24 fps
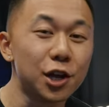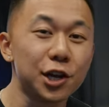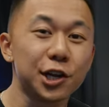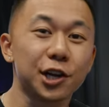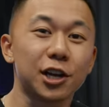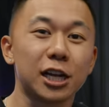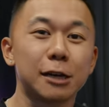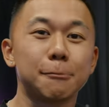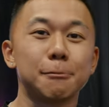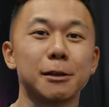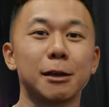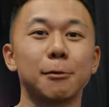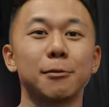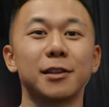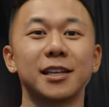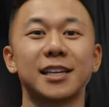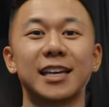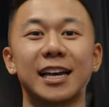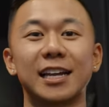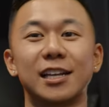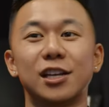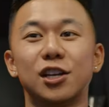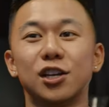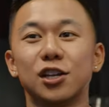you're gonna be able to
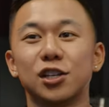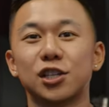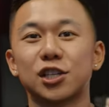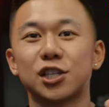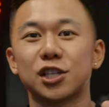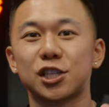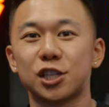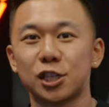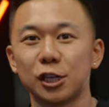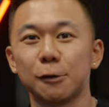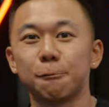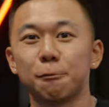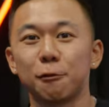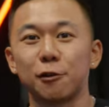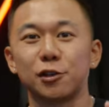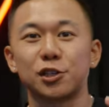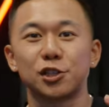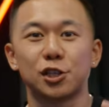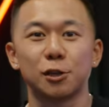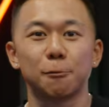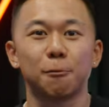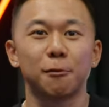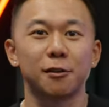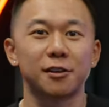get super,
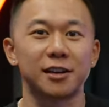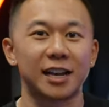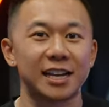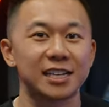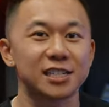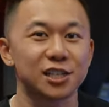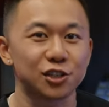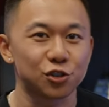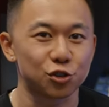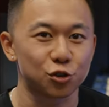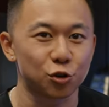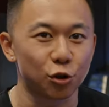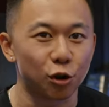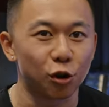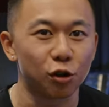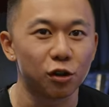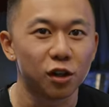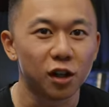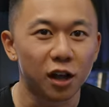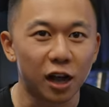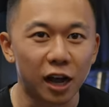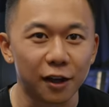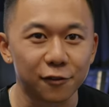super nice control